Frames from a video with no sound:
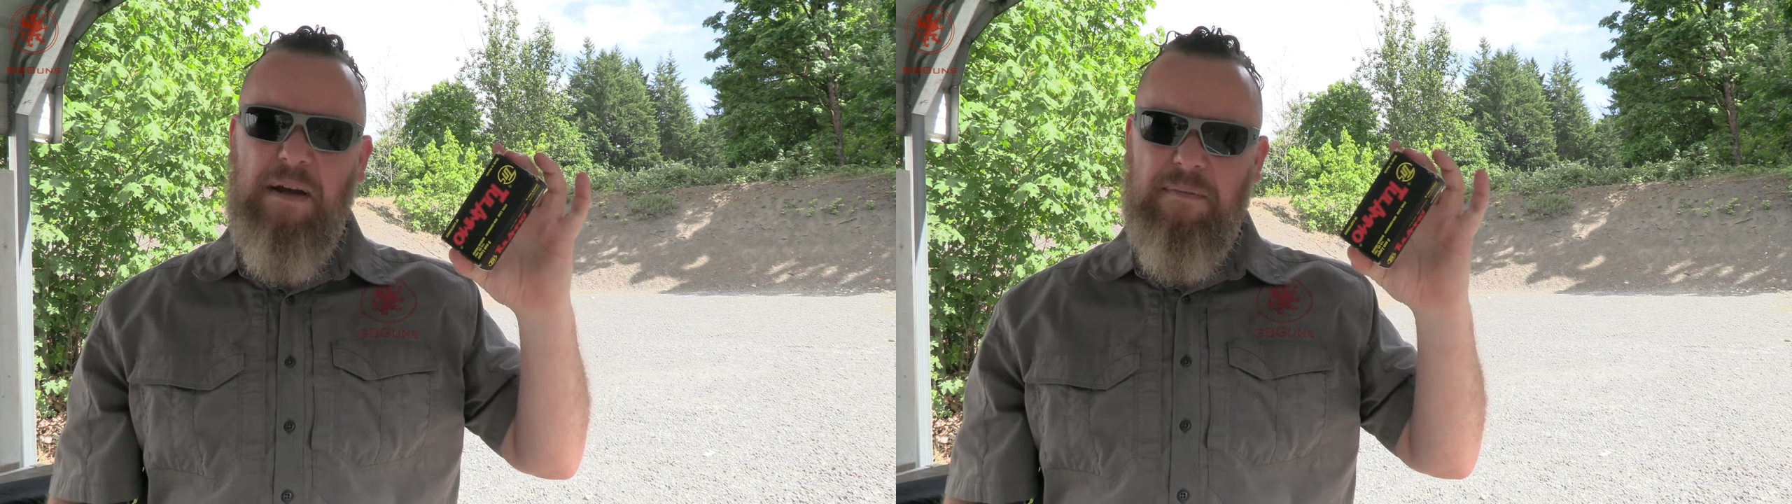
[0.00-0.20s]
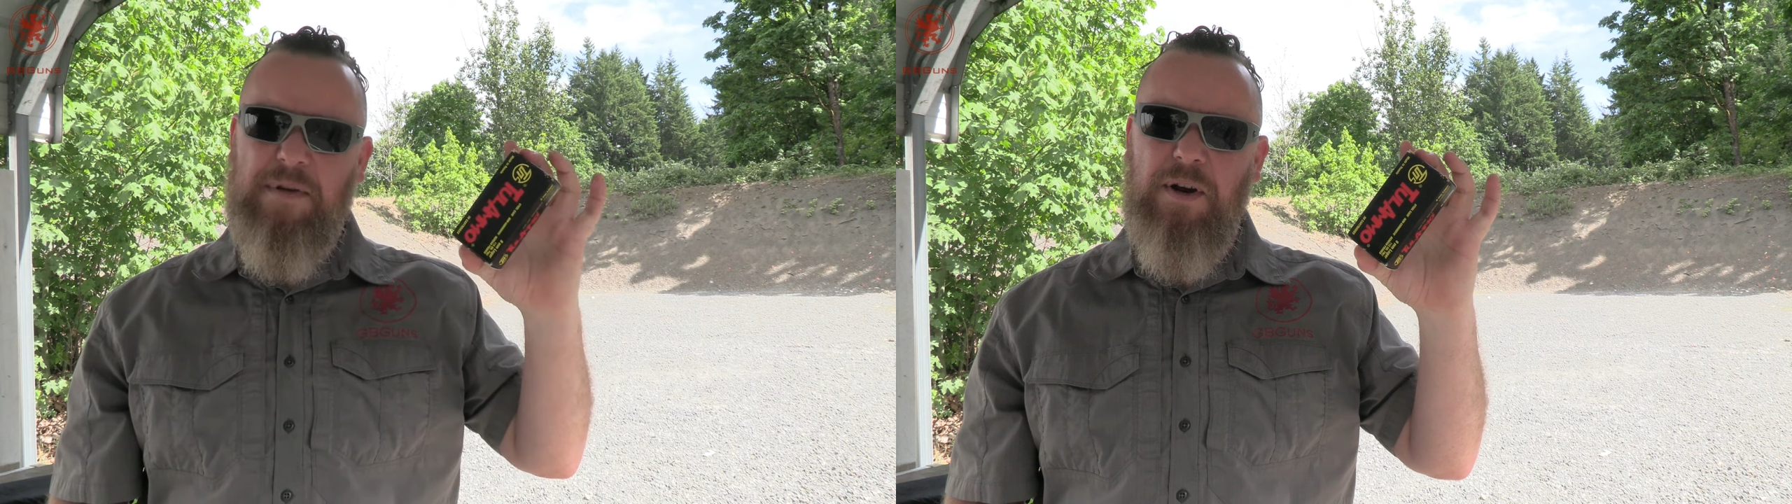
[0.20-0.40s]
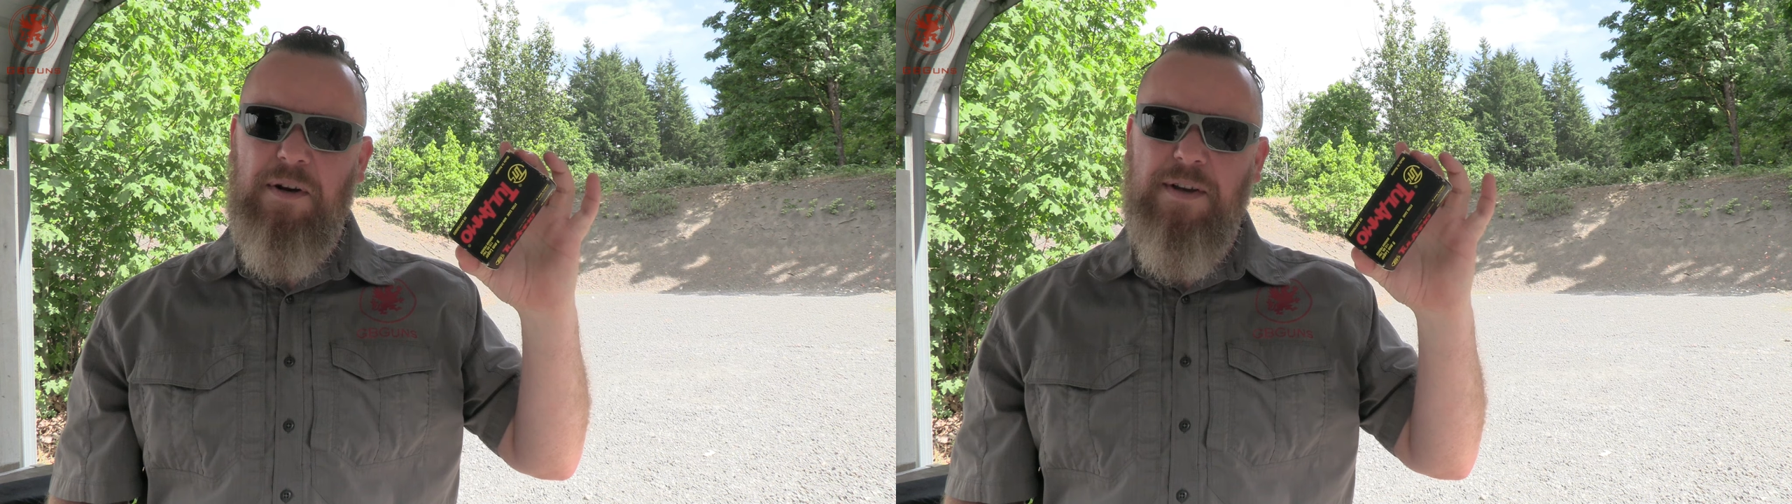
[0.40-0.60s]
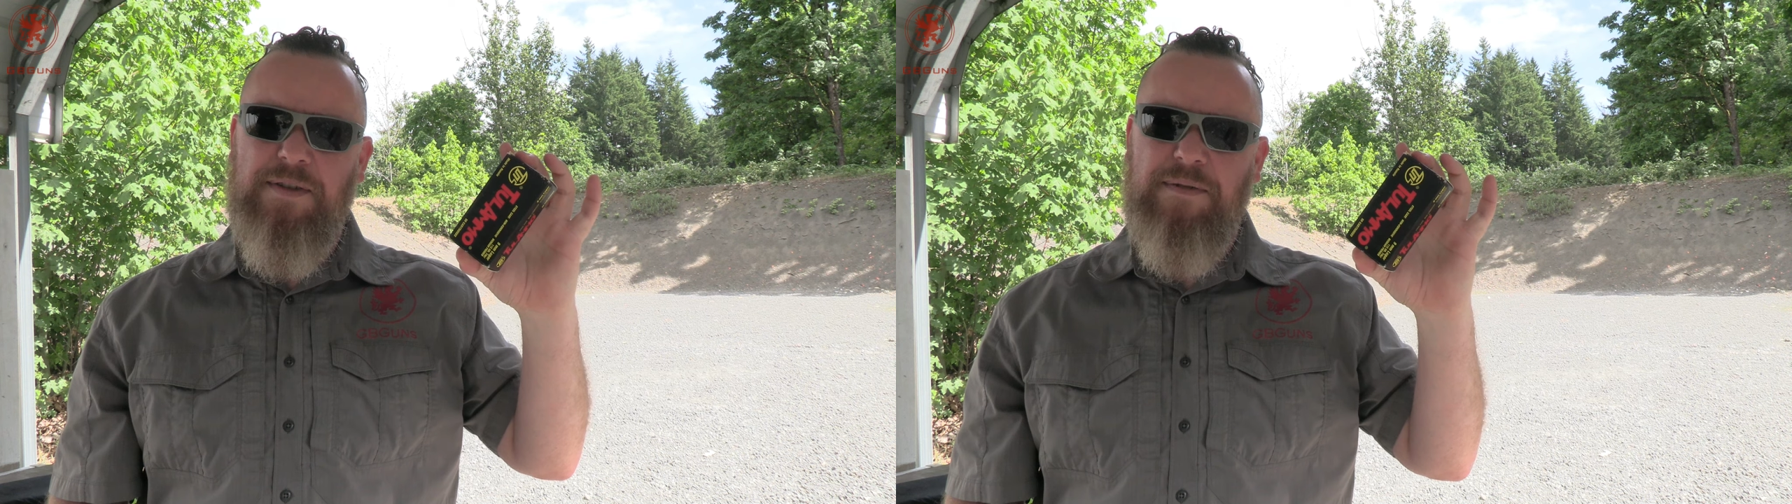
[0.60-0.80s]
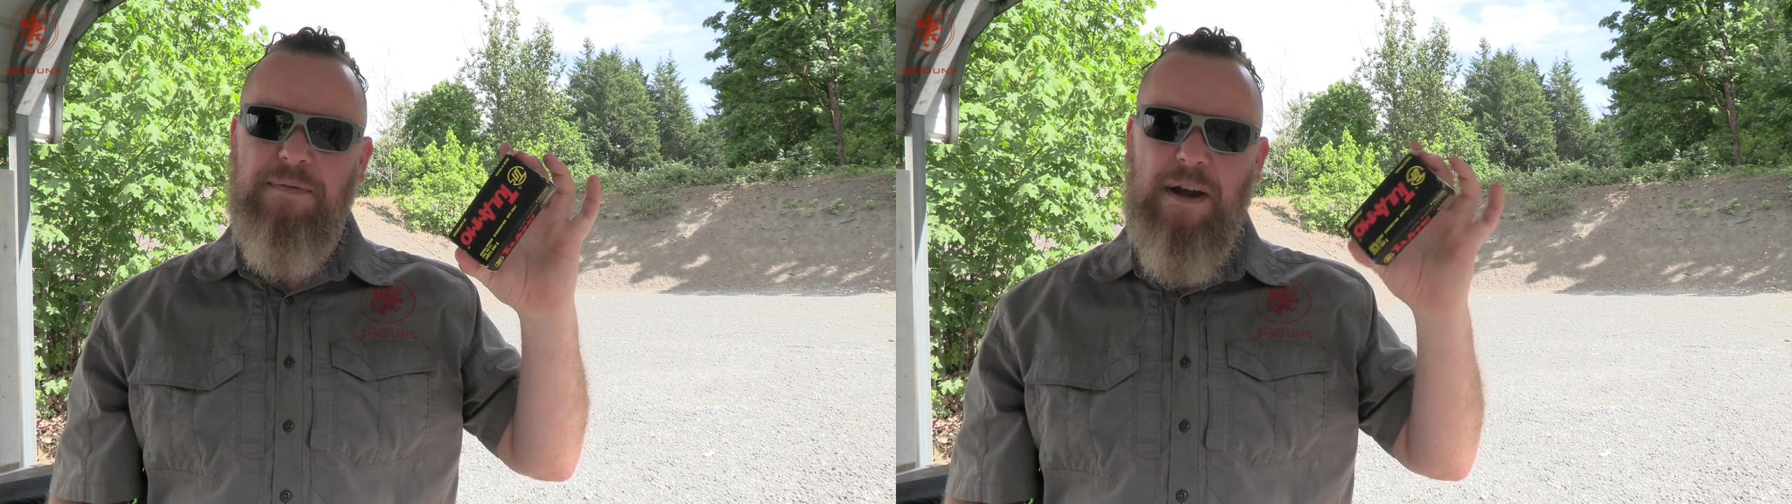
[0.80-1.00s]
I'm
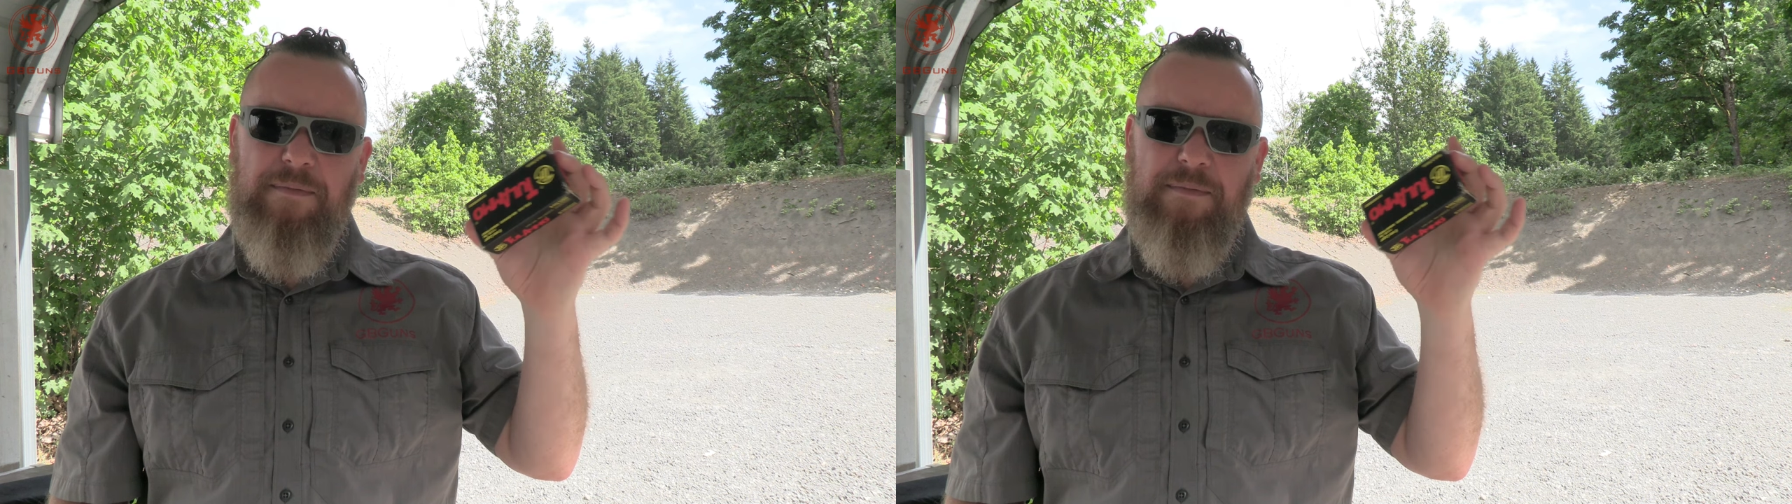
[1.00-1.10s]
curious.